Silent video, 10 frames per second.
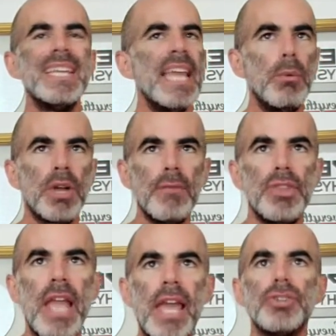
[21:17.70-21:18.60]
It will give you
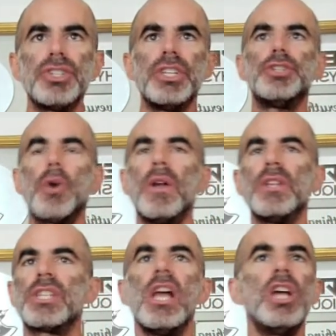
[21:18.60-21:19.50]
the energy,
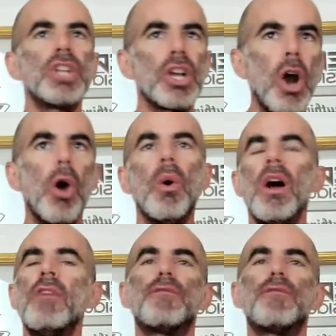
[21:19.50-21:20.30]
endurance to go